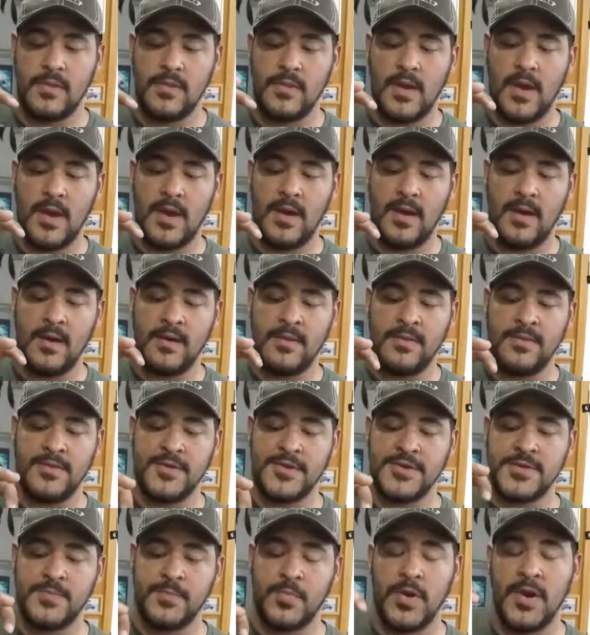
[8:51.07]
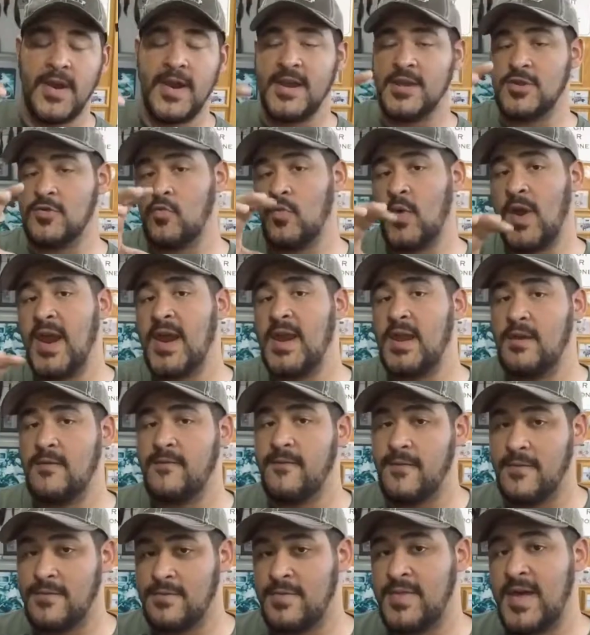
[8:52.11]
the spring is rated
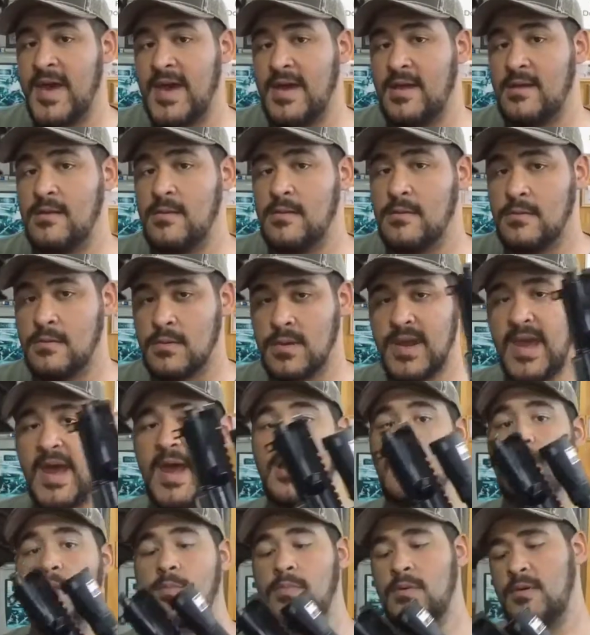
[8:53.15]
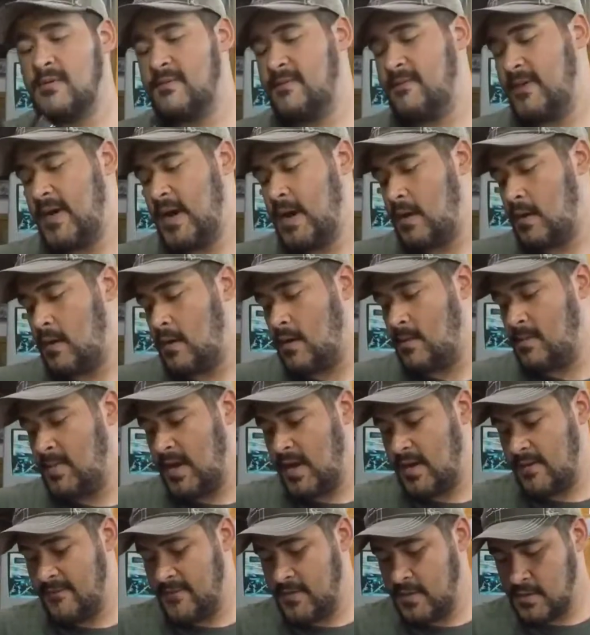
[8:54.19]
for that caliber of firearm.
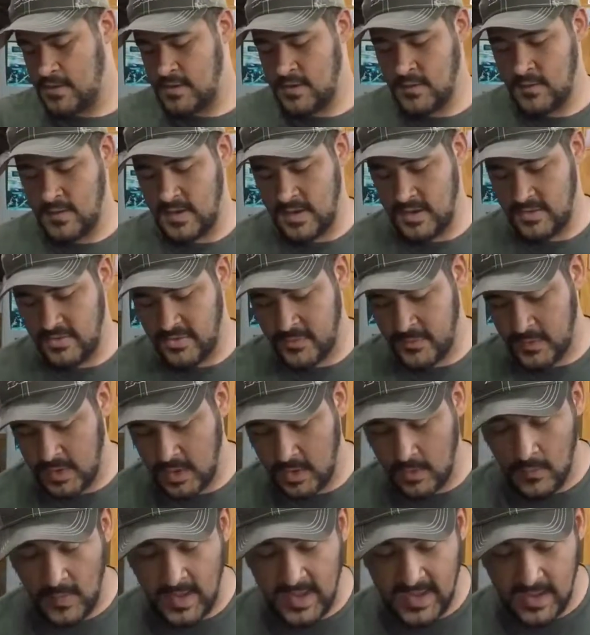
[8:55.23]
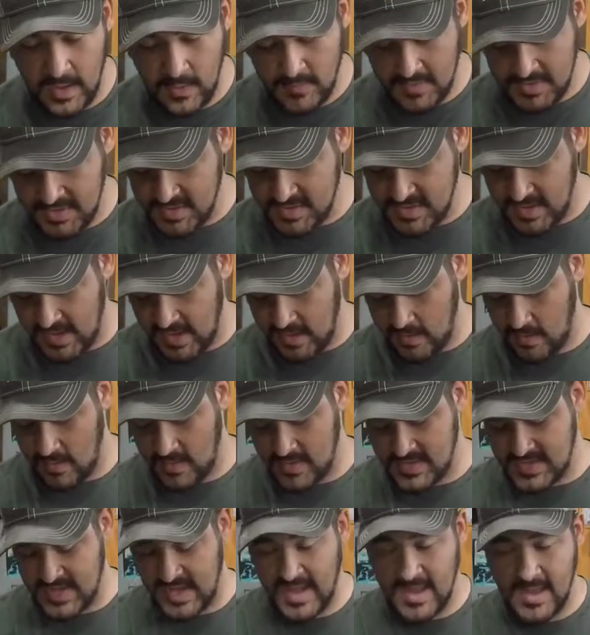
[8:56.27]
Now if you do a 308, which is an
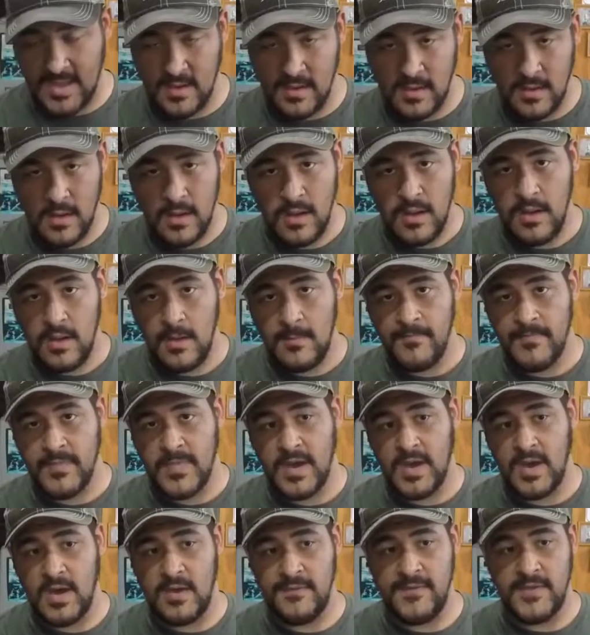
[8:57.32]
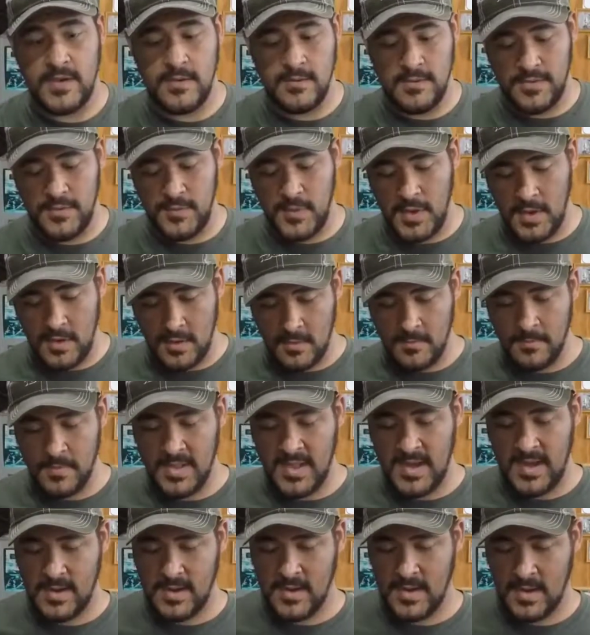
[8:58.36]
AR-10, if you do a 300
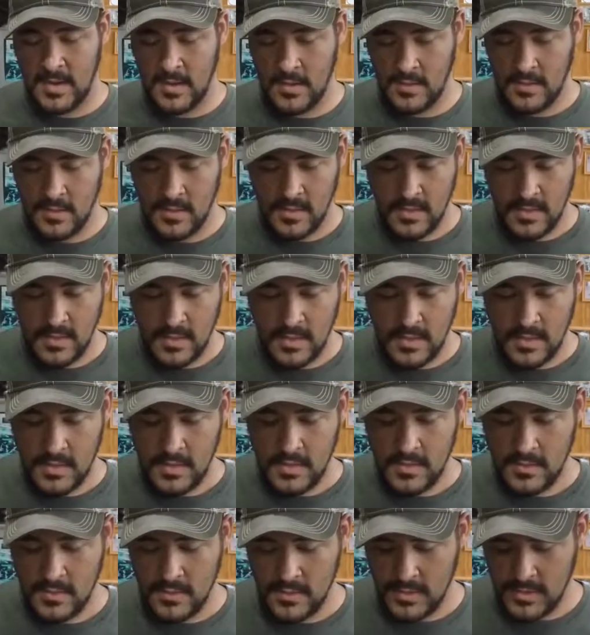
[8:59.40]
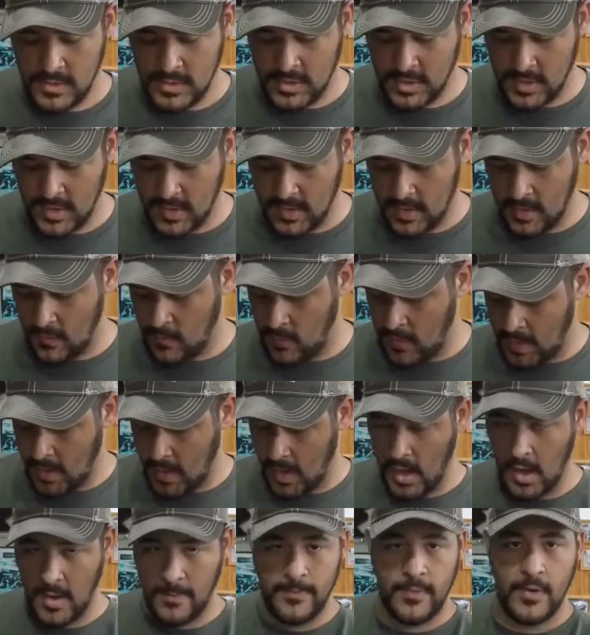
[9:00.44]
blackout, you're going to want
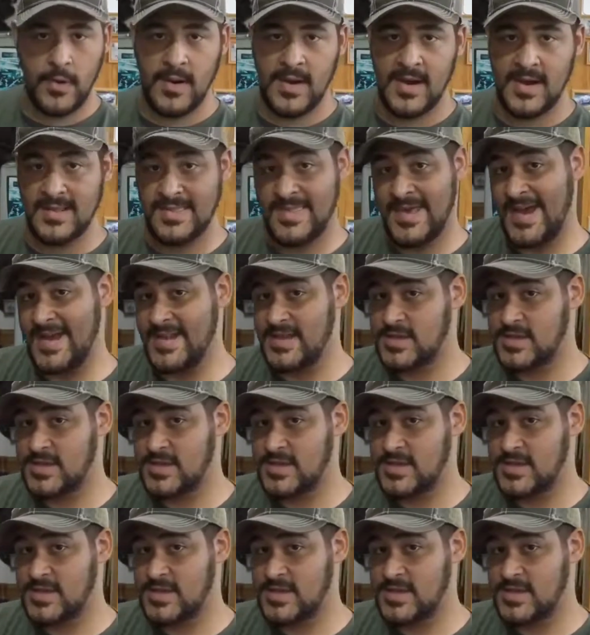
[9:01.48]
to upgrade that